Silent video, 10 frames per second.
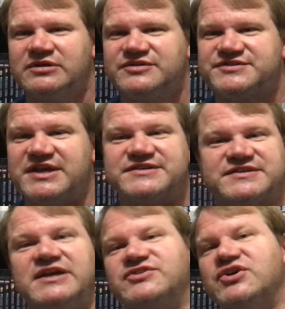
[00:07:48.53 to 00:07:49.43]
sets
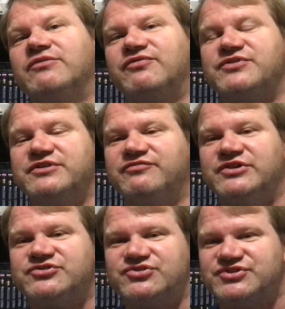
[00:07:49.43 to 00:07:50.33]
things up for the
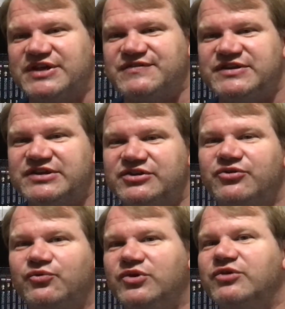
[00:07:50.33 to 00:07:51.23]
Avengers at the end in
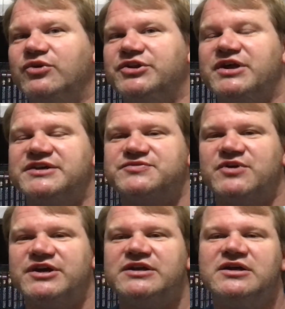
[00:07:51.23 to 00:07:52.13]
a really, really nice
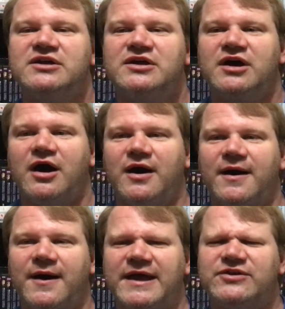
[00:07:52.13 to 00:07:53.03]
way.
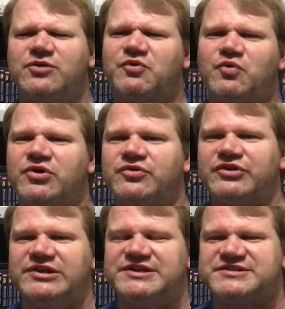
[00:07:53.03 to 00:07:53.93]
And number 1 on
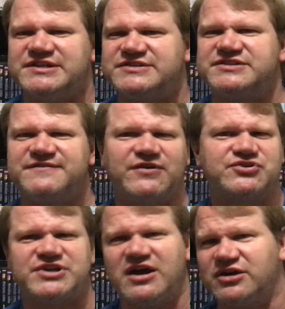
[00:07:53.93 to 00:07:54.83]
the list is the
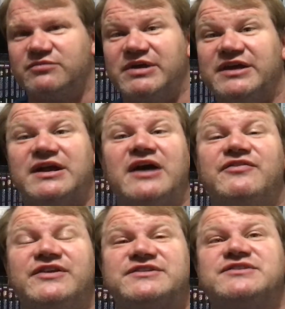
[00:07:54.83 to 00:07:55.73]
first Iron Man.
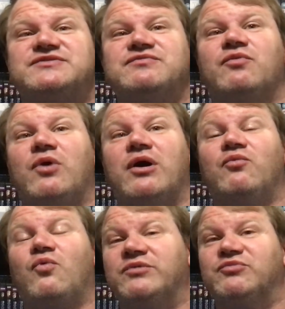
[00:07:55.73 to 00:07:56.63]
This is
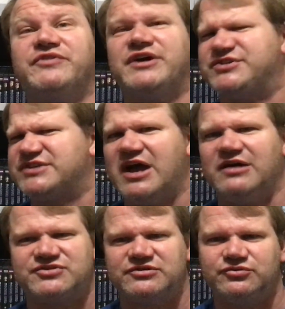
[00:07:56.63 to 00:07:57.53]
one movie I just
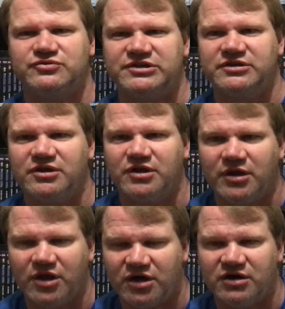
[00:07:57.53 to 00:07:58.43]
absolutely
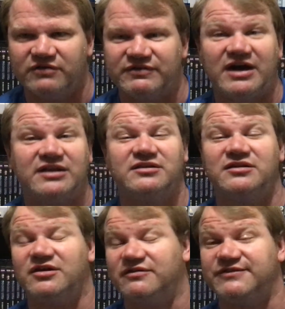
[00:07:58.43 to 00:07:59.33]
love. I
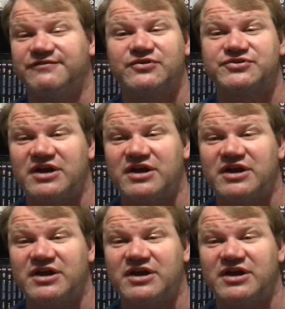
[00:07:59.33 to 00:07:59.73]
love the first